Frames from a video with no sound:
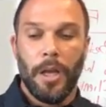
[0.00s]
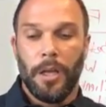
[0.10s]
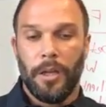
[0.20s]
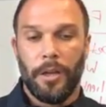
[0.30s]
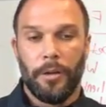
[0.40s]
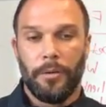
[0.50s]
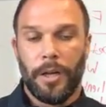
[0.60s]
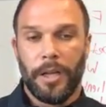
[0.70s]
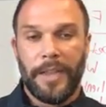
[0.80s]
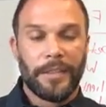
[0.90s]

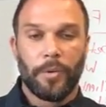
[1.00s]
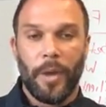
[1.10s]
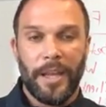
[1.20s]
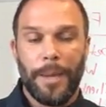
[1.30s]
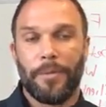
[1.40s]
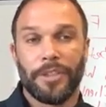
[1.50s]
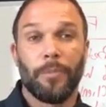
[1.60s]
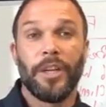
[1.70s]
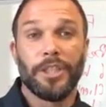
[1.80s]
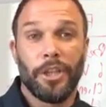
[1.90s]
thanks for weighing in, but for
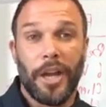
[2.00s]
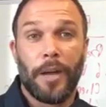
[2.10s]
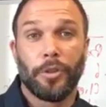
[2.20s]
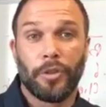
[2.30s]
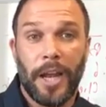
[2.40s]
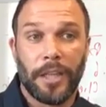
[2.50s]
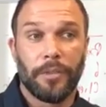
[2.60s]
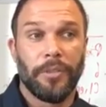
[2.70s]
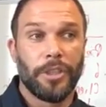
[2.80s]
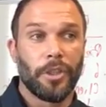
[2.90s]
some reason you're not on track
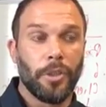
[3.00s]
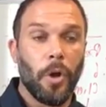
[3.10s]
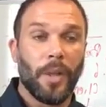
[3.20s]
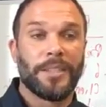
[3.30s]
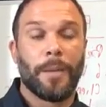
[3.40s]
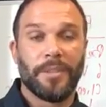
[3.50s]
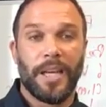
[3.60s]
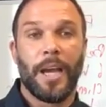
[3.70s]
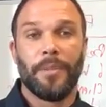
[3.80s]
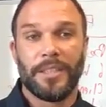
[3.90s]
to reach your goal. Let's set up a
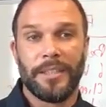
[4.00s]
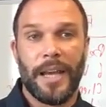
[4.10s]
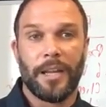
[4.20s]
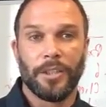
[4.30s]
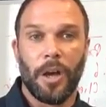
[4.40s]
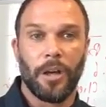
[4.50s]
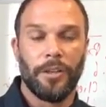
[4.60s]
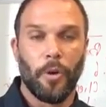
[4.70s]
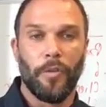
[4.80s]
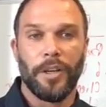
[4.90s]
time to sit down and talk,
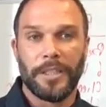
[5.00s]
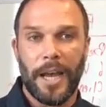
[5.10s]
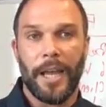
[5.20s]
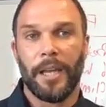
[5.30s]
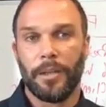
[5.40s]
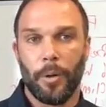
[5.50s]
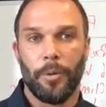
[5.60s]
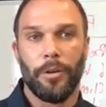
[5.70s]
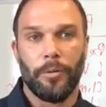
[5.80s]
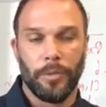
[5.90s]
go over your diet, go
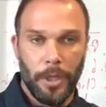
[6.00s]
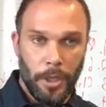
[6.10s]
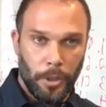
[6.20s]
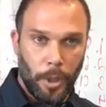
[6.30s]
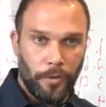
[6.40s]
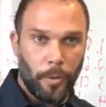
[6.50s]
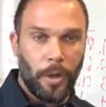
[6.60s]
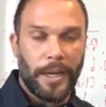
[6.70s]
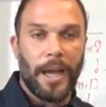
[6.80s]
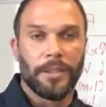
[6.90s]
over your
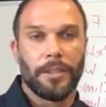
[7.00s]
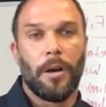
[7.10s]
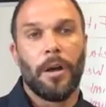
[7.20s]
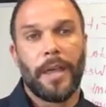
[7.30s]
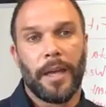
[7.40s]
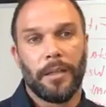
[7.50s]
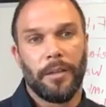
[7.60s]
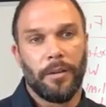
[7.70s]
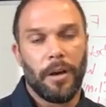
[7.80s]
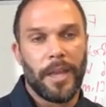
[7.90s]
workouts, all
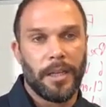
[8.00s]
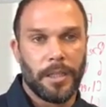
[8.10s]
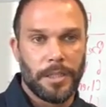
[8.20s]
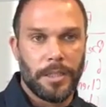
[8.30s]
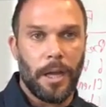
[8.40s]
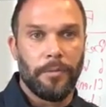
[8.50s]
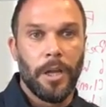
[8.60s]
that good stuff.